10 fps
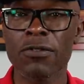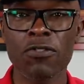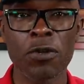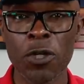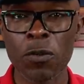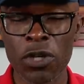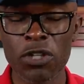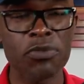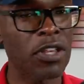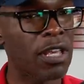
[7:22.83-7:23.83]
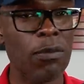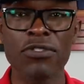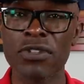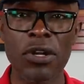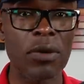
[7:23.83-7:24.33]
Serena Williams, yeah, I'm
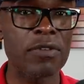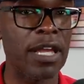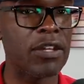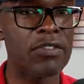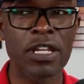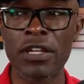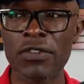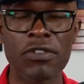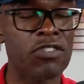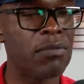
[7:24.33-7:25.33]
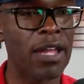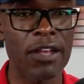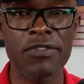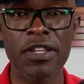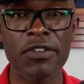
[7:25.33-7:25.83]
watching that all day. The tennis, the
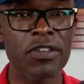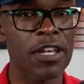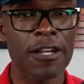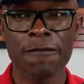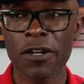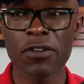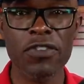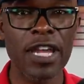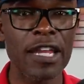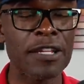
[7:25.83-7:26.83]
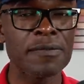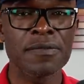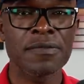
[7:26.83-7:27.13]
gymnastics, figure skating,